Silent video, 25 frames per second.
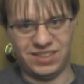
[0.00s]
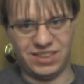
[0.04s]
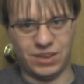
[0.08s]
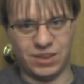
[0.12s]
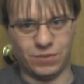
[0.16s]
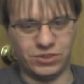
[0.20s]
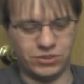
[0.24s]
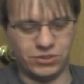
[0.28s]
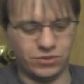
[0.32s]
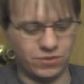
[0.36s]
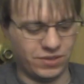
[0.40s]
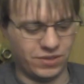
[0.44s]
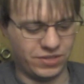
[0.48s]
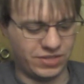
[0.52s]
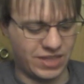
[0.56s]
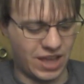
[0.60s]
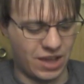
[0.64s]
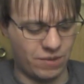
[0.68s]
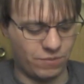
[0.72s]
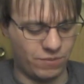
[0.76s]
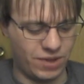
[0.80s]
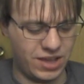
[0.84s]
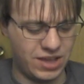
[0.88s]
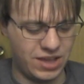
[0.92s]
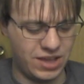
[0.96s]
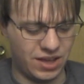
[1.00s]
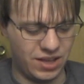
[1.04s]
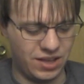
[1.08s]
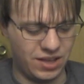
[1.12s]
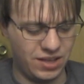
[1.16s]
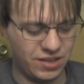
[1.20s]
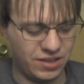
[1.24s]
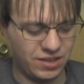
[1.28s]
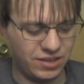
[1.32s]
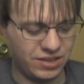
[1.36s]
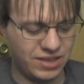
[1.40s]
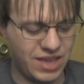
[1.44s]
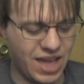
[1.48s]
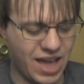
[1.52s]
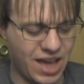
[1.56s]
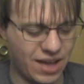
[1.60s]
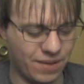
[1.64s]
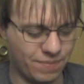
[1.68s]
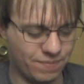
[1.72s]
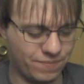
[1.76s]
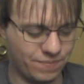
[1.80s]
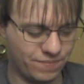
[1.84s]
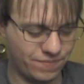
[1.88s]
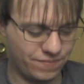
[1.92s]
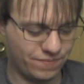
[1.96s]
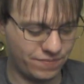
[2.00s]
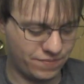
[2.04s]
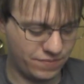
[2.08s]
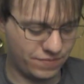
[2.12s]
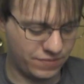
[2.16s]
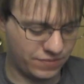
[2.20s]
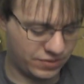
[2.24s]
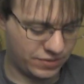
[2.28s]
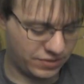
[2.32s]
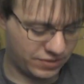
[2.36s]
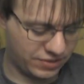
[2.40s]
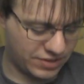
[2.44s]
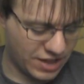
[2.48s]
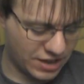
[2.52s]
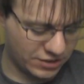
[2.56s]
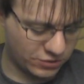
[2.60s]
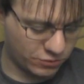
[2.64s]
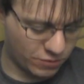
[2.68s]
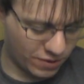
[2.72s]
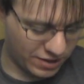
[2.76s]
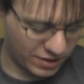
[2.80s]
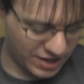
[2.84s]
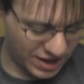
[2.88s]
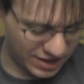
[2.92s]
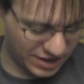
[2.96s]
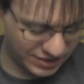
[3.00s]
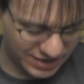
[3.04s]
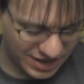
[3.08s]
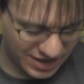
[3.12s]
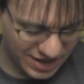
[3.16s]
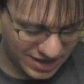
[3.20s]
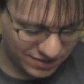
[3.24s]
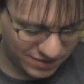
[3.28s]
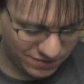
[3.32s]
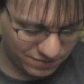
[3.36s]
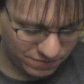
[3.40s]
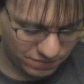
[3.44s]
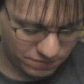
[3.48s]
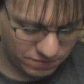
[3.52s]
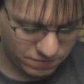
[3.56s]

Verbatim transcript: can we do it that way? Yeah, that's quite nice. And